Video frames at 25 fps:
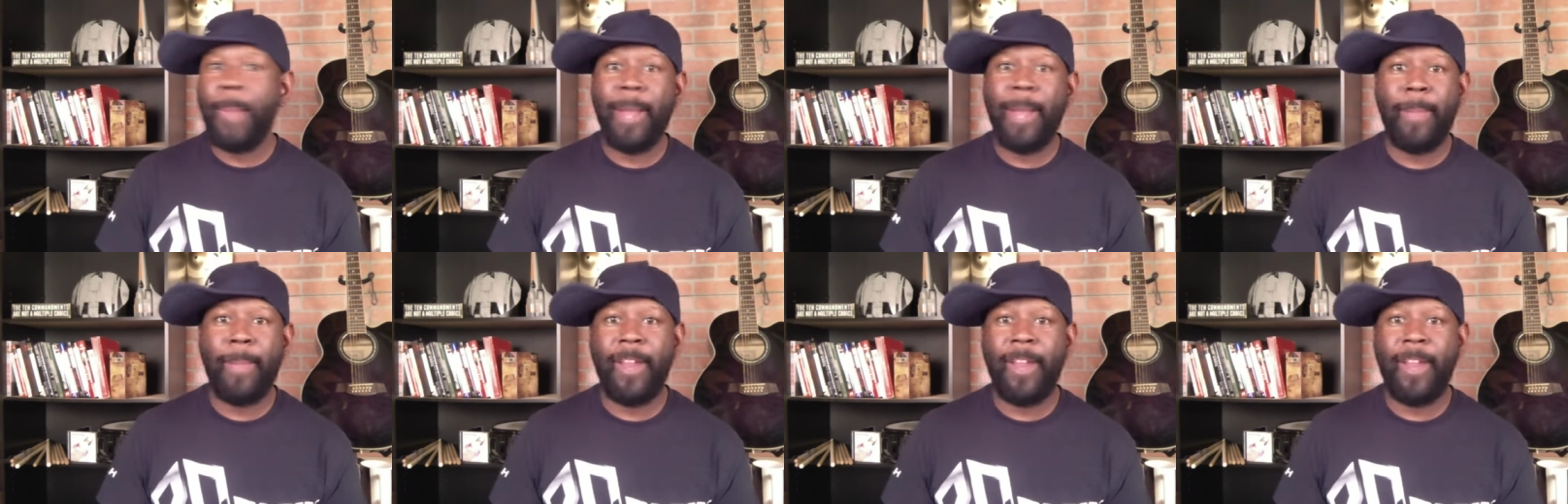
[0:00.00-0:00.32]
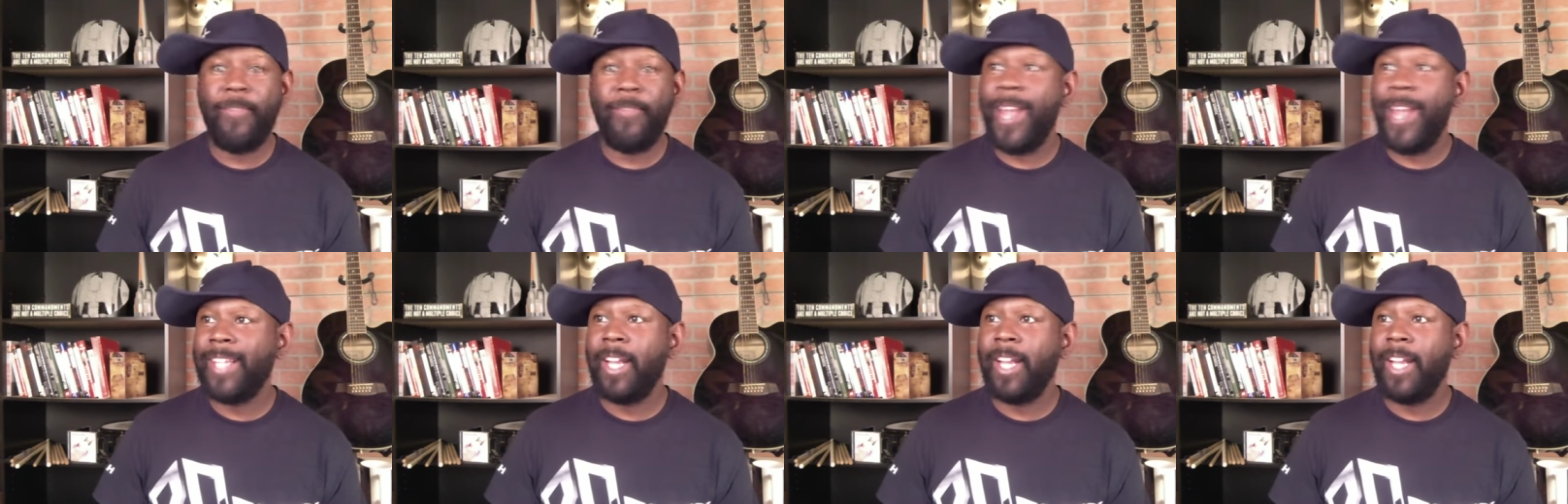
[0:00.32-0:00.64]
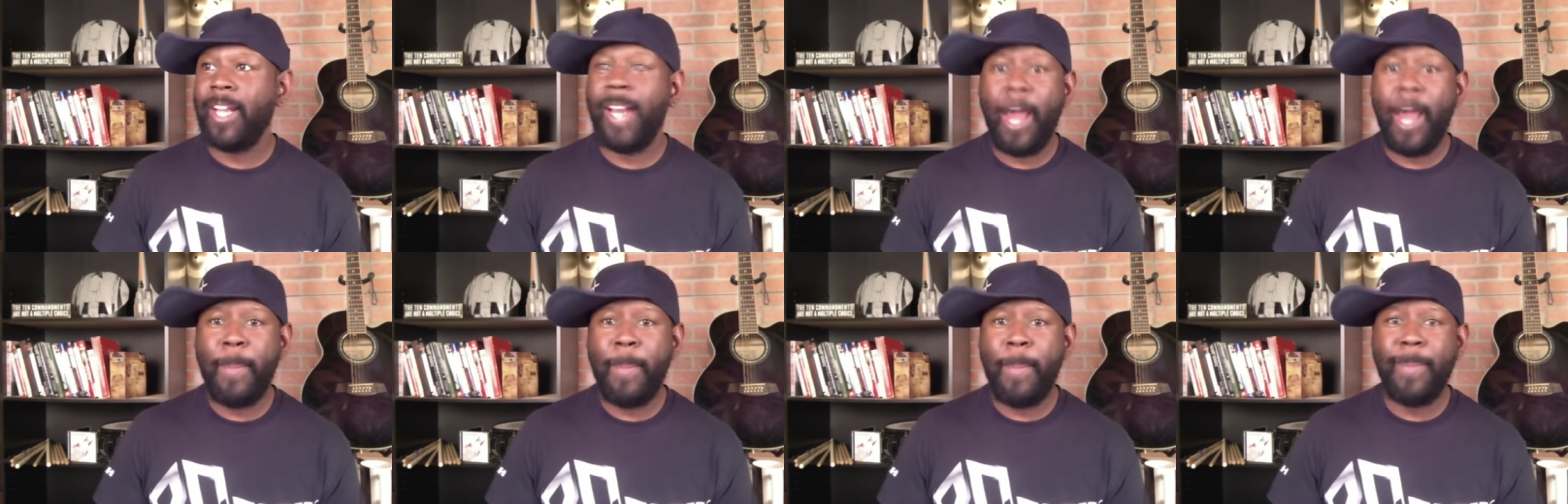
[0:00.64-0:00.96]
by the fact that a
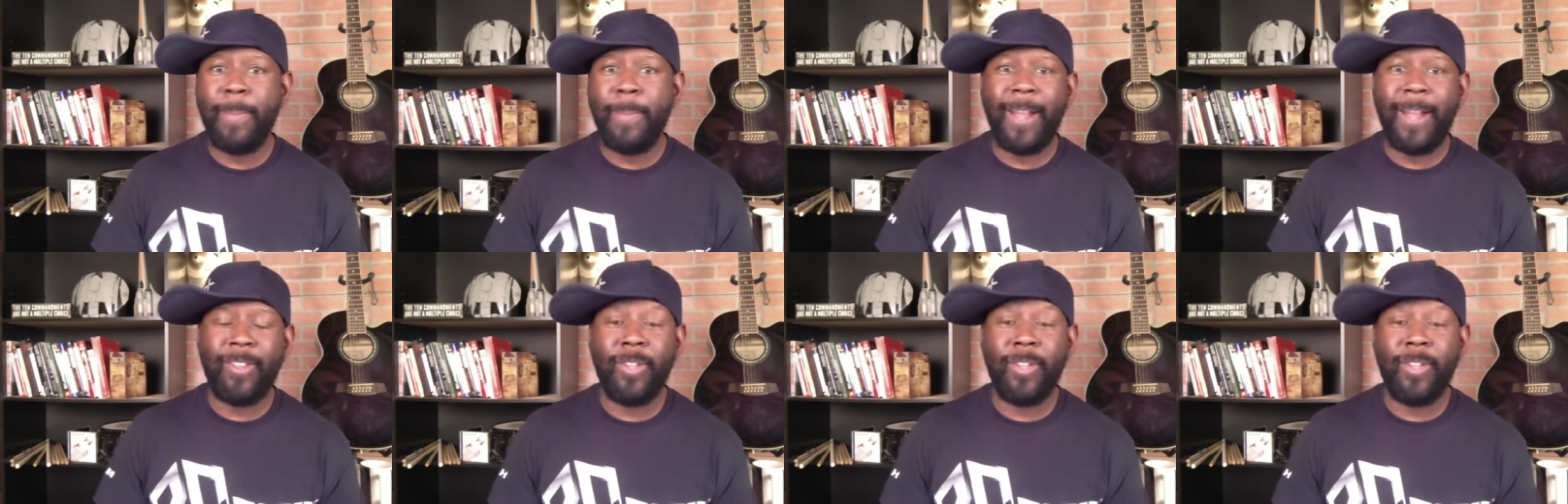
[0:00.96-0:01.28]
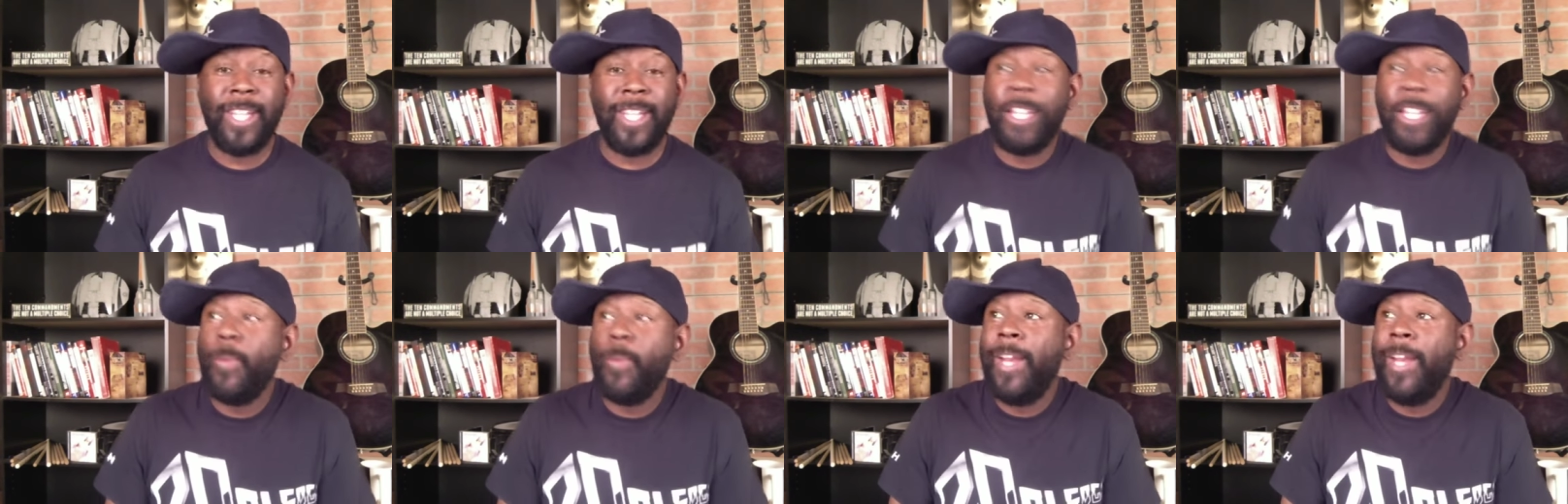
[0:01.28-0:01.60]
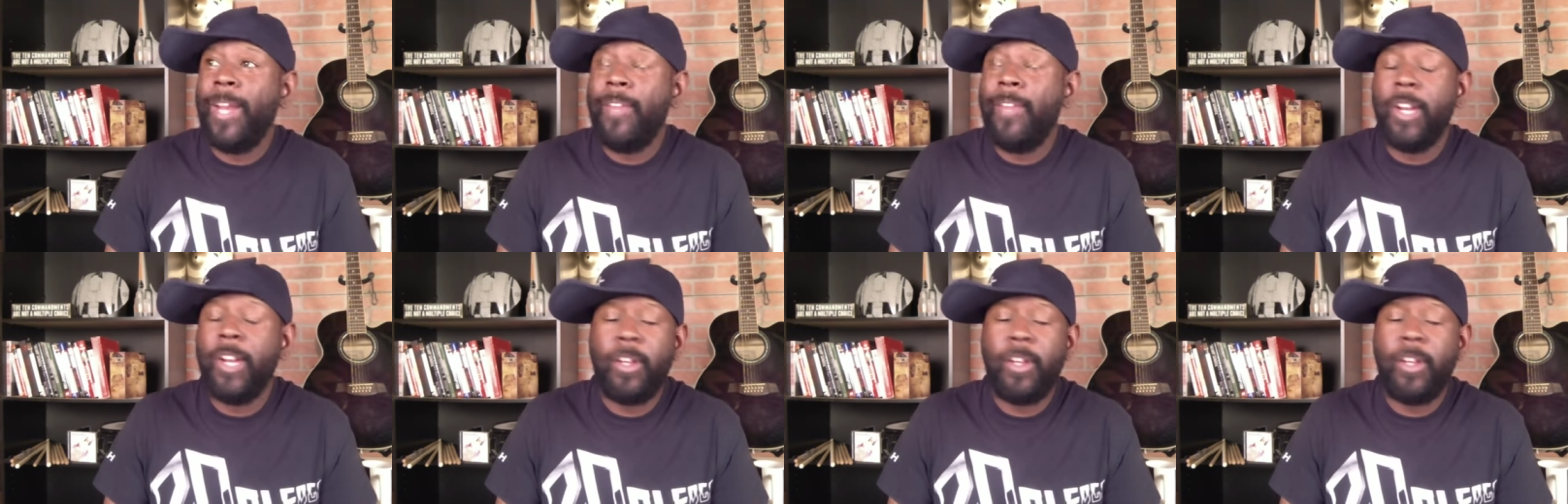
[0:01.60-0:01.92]
lot of people out there think that we live
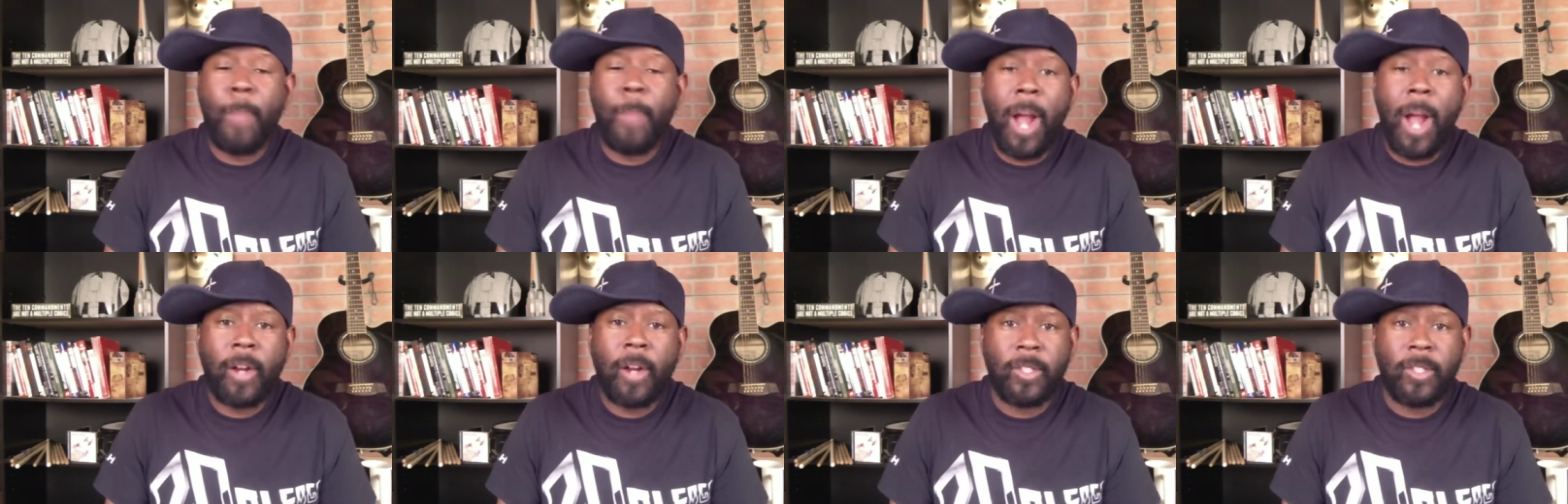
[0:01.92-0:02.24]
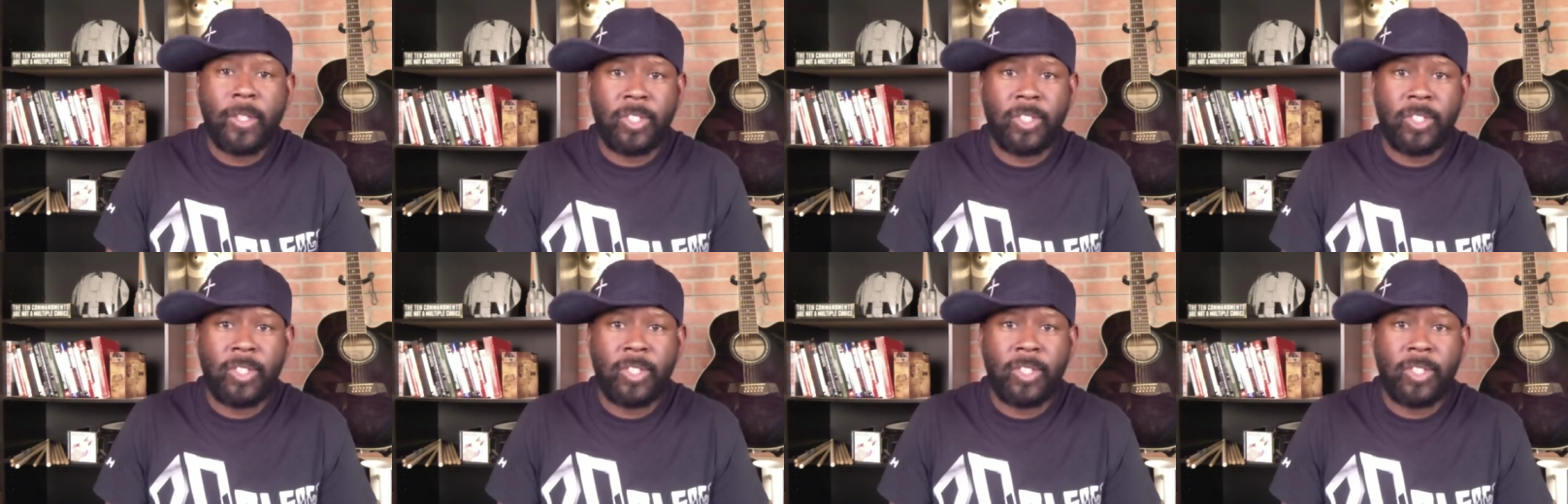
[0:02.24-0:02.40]
in a democracy.